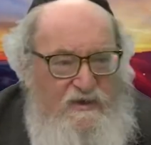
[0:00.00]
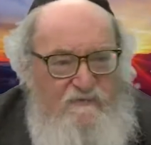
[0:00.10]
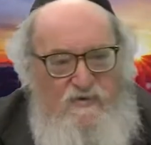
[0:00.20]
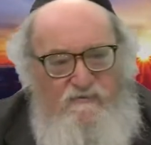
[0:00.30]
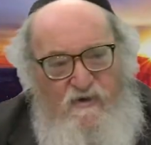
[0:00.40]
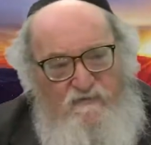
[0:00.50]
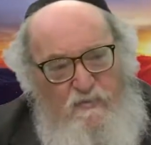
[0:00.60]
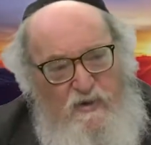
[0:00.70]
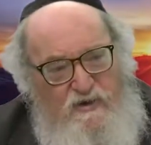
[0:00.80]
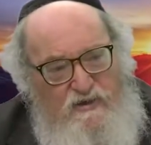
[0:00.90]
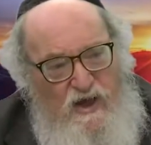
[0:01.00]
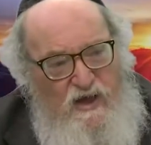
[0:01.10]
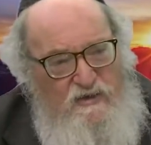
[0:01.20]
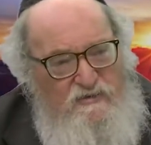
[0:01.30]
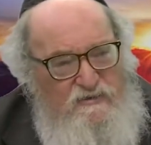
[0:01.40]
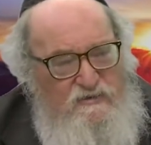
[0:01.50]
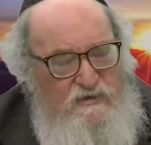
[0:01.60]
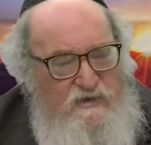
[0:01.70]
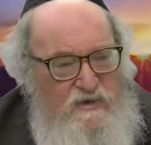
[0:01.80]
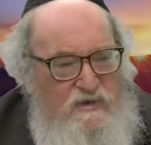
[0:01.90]
even if everybody dies,
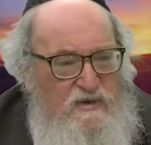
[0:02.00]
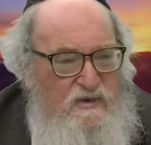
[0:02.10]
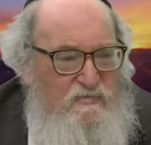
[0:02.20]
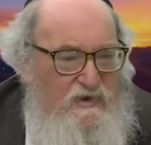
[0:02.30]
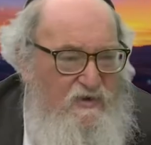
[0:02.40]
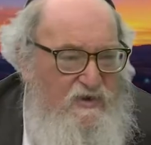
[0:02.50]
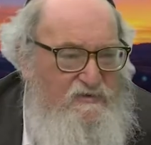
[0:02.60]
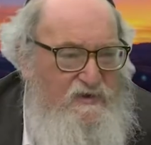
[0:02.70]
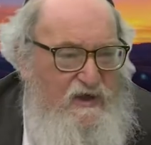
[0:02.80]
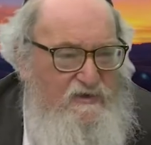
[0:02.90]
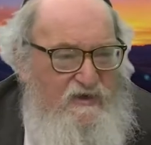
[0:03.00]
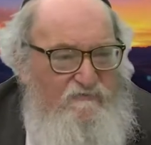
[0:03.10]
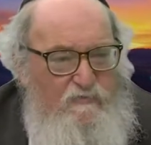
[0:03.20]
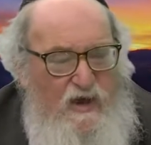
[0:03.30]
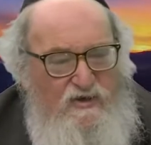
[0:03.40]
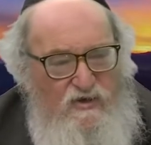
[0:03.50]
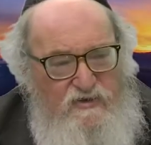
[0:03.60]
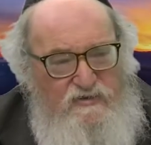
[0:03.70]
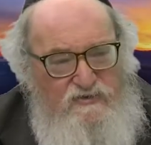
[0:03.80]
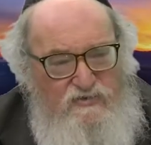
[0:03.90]
because the idea of my
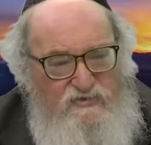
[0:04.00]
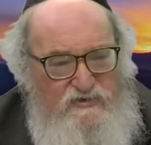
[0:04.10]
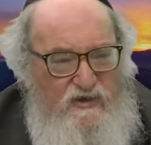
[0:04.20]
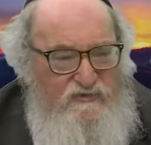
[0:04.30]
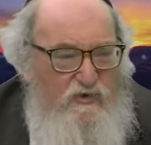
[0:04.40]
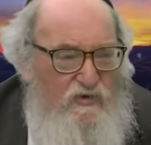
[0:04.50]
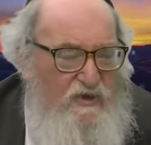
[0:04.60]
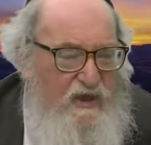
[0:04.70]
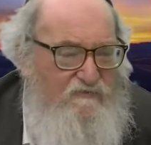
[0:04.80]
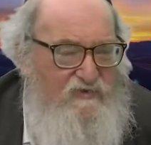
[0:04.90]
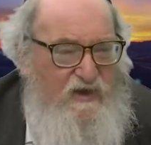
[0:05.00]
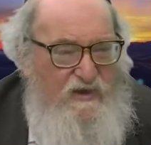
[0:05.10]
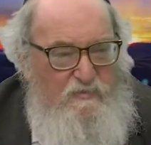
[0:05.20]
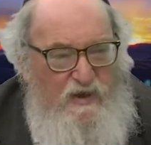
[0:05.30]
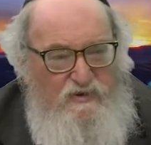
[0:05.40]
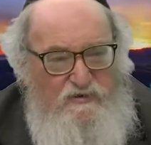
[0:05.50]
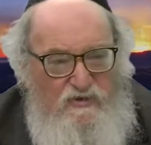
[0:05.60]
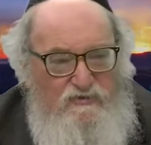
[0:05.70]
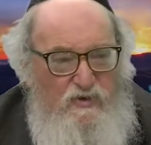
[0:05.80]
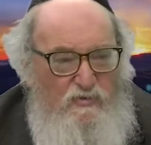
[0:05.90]
chazis, who says your life is any better,
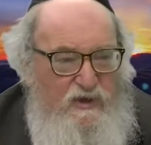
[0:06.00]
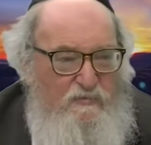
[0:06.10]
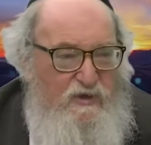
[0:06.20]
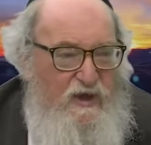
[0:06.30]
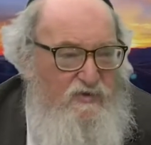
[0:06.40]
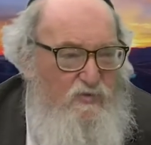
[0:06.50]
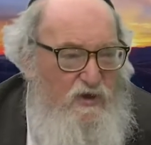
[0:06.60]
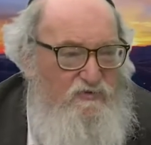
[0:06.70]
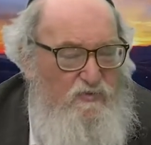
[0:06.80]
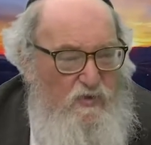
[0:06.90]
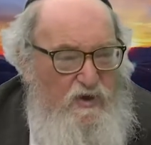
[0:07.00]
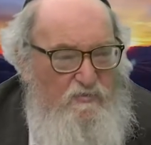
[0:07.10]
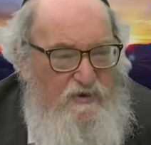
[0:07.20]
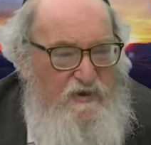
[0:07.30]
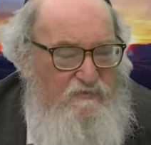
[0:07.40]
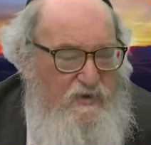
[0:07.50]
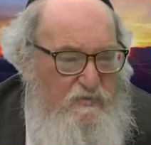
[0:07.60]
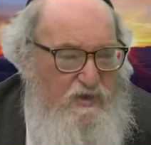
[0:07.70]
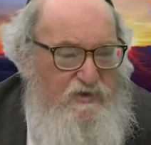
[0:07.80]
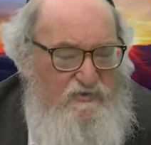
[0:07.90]
doesn't only apply to 1-to-1, but even
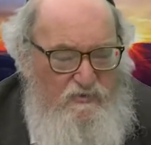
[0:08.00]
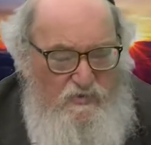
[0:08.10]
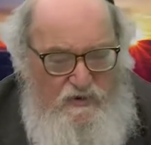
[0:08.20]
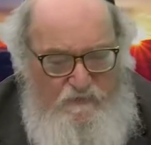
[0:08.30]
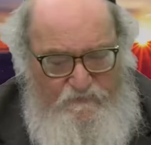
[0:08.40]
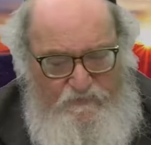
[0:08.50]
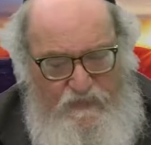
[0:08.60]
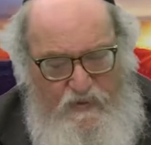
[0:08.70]
1,000,000 to 1.